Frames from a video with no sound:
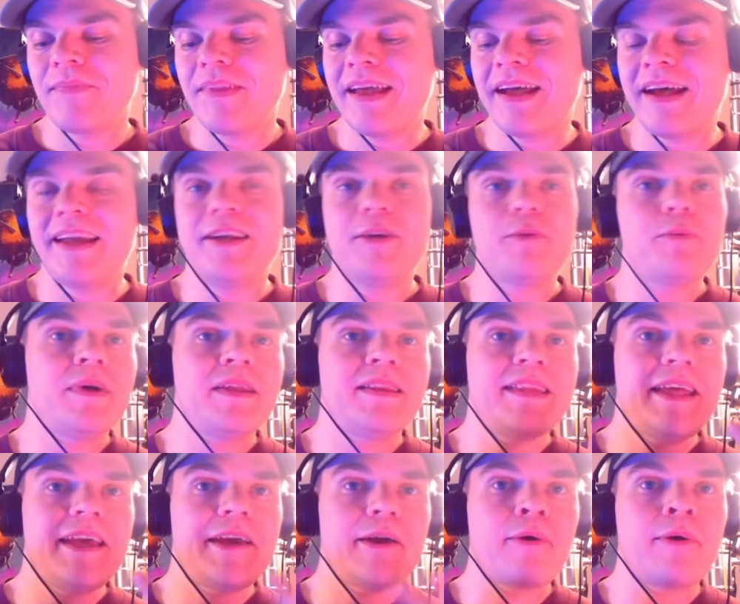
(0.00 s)
and when
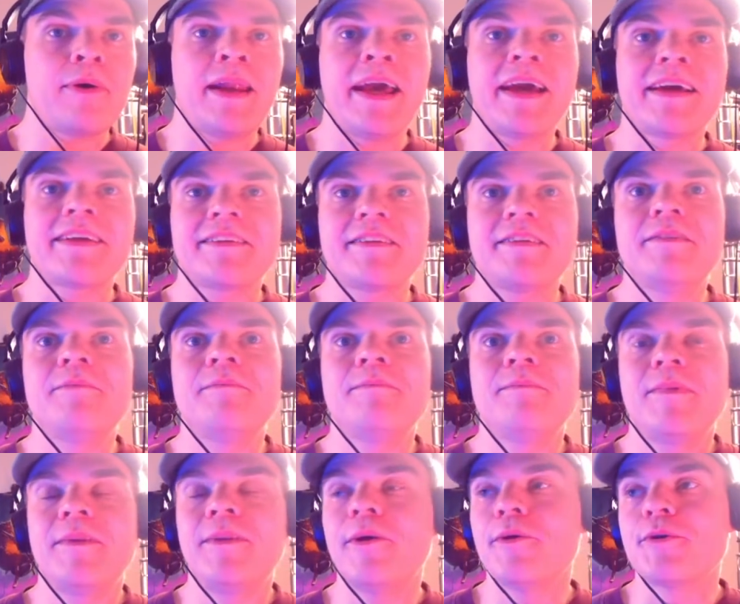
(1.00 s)
they connect,
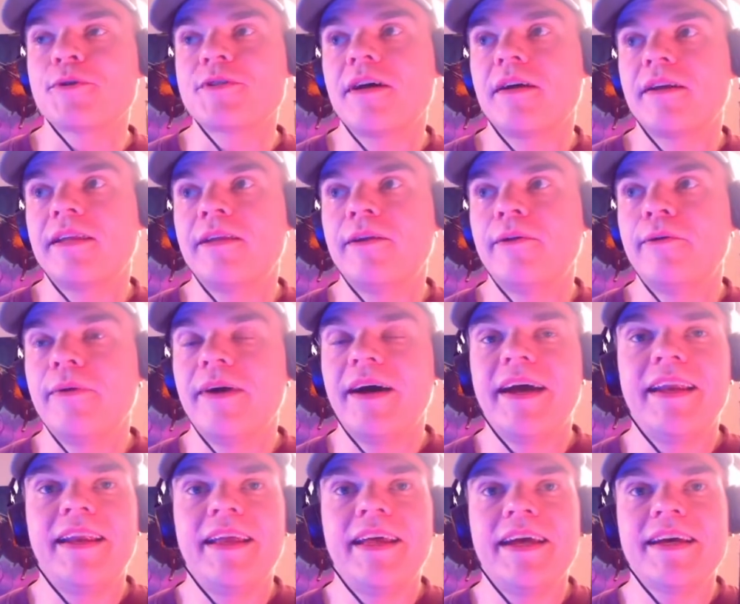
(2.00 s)
those are the new
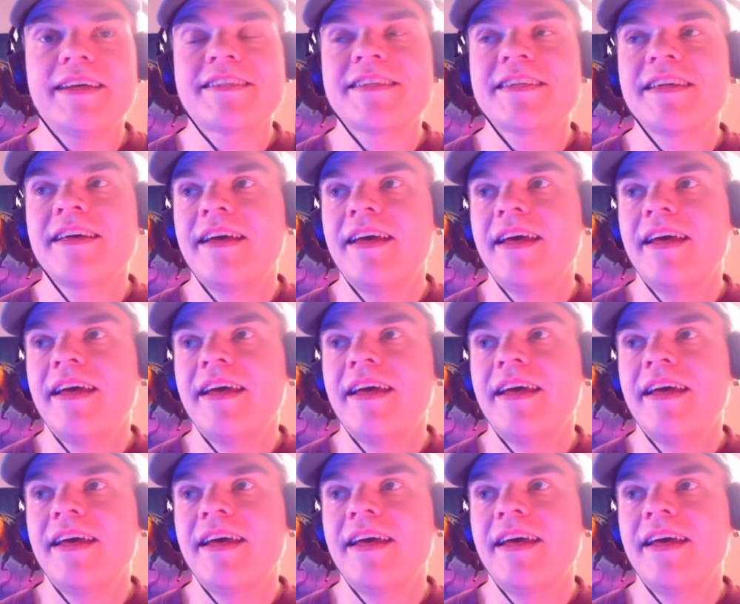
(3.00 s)
ideas.